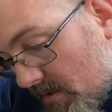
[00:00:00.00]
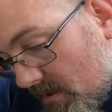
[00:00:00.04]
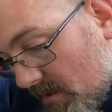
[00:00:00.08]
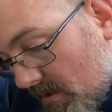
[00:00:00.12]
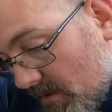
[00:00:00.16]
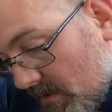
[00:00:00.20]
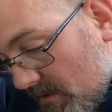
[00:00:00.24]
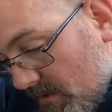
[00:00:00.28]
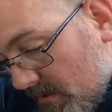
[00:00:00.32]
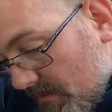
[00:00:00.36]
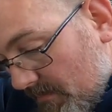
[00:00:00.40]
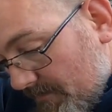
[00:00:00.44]

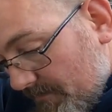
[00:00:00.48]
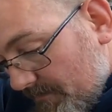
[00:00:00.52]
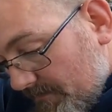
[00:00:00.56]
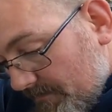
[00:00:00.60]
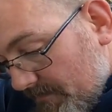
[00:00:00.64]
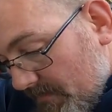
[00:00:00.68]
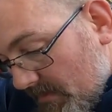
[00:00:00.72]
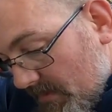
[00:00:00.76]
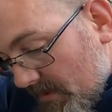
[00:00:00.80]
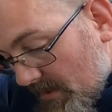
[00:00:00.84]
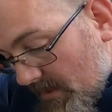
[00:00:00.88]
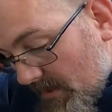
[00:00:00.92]
um,
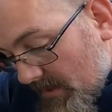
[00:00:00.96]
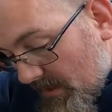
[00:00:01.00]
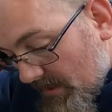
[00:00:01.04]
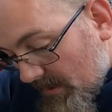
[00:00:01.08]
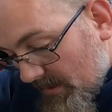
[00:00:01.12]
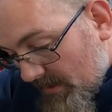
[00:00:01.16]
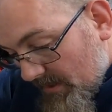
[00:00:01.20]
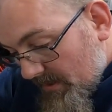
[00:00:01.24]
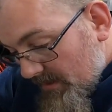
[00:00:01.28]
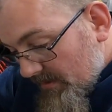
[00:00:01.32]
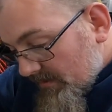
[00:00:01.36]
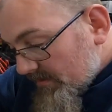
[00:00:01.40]
I
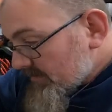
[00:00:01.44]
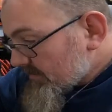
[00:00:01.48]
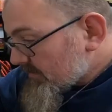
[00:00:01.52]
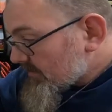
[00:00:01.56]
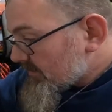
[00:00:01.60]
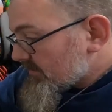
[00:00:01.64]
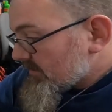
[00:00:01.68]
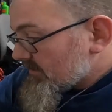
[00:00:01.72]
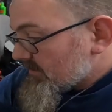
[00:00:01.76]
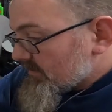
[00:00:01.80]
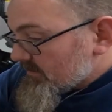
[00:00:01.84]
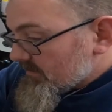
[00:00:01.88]
gotta get
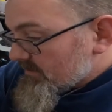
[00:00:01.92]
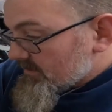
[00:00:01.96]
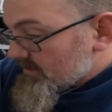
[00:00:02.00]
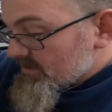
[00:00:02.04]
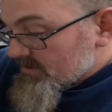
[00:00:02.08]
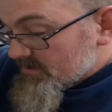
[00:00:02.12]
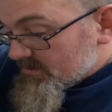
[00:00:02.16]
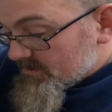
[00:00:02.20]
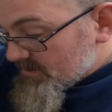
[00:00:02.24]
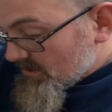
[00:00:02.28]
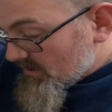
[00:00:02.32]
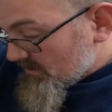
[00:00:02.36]

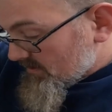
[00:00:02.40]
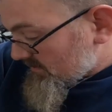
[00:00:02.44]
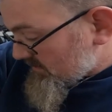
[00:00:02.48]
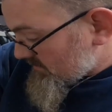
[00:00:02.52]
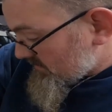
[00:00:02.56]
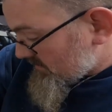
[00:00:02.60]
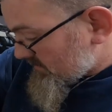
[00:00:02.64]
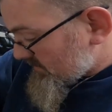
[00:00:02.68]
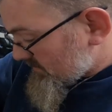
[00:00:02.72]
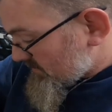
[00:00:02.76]
this done.